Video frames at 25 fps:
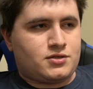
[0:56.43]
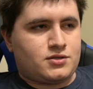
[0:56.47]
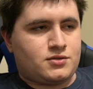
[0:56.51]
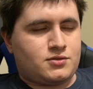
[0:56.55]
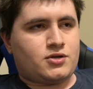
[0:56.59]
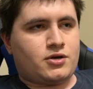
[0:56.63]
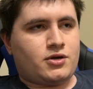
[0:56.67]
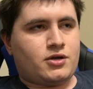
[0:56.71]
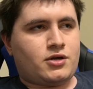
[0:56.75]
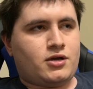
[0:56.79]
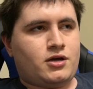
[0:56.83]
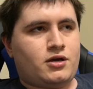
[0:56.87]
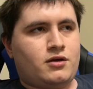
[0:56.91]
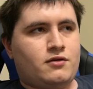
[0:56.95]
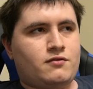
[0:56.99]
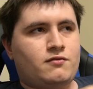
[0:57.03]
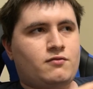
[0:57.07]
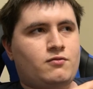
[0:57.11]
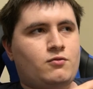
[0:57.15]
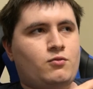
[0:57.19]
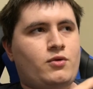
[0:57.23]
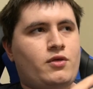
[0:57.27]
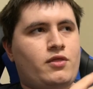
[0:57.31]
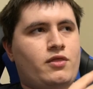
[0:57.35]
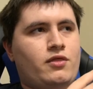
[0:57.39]
Starting
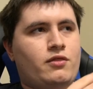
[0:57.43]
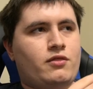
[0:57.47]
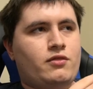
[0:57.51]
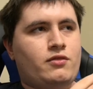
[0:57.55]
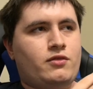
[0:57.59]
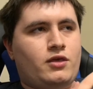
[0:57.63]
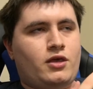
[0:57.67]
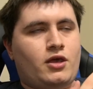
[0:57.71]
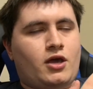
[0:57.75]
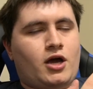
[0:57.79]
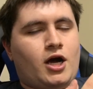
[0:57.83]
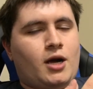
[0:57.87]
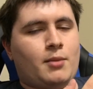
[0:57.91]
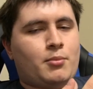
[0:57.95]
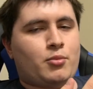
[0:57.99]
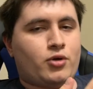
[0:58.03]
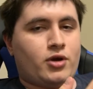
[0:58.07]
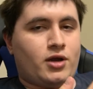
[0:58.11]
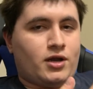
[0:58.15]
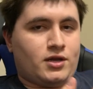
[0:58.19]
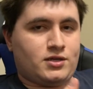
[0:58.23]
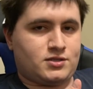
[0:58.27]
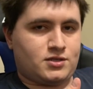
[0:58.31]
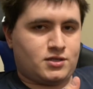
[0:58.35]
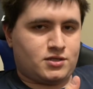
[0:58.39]
off with the
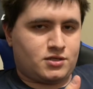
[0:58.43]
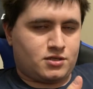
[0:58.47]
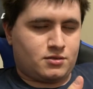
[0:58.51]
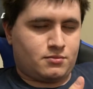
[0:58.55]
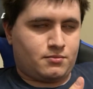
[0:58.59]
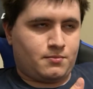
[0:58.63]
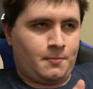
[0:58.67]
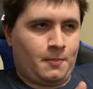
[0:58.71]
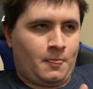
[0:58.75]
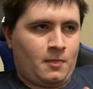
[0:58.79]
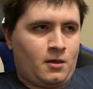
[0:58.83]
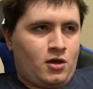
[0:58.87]
operating system.